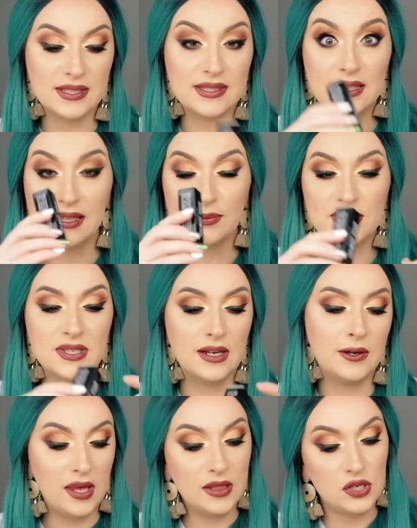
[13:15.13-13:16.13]
It's a
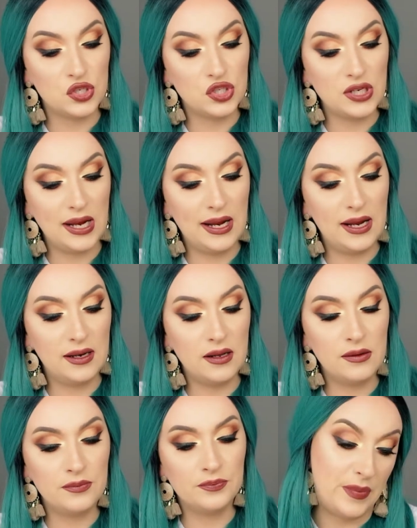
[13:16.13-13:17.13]
lipstick in the
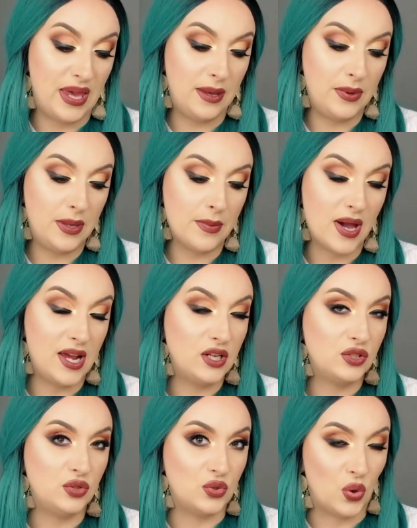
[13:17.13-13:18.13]
shade Baby My
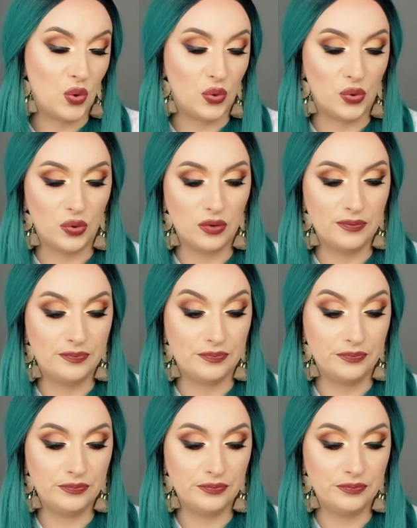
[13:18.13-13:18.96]
Doll.